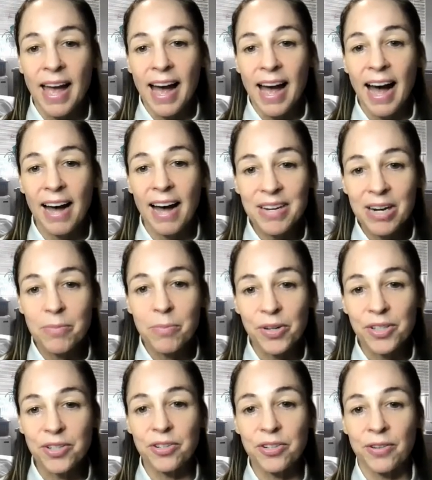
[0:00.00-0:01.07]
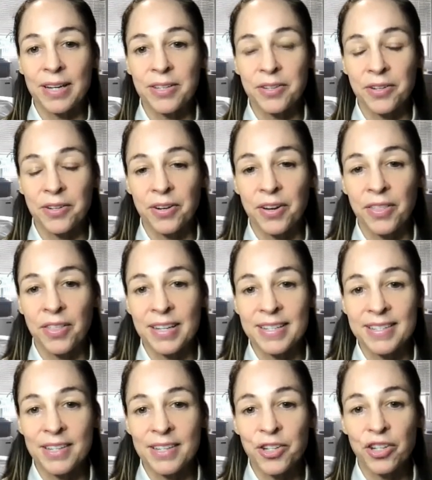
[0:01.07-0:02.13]
having a moisturizer that
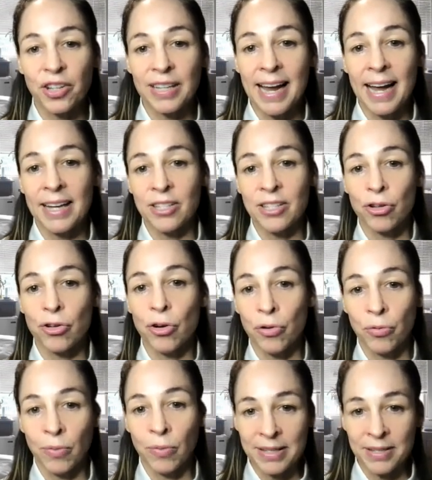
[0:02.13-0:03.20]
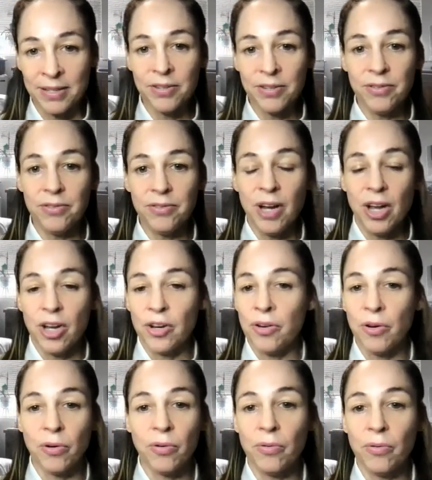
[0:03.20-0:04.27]
essentially has no residue,
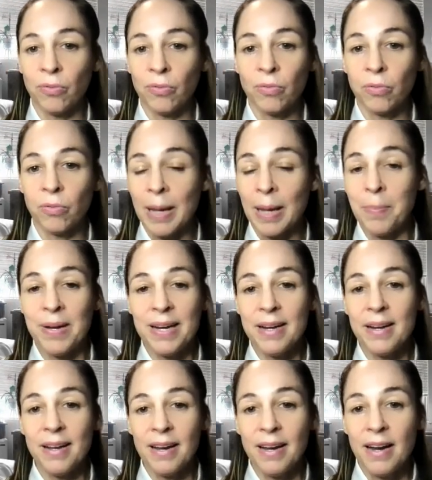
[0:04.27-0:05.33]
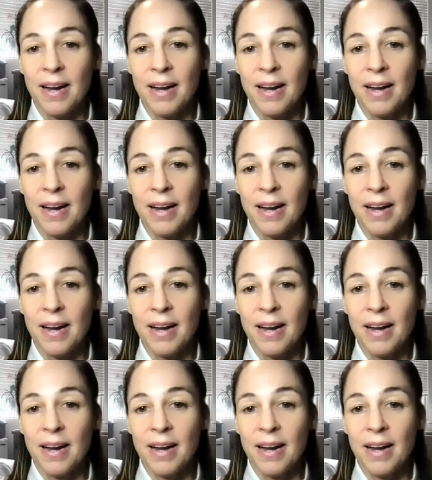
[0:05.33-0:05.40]
no lipid,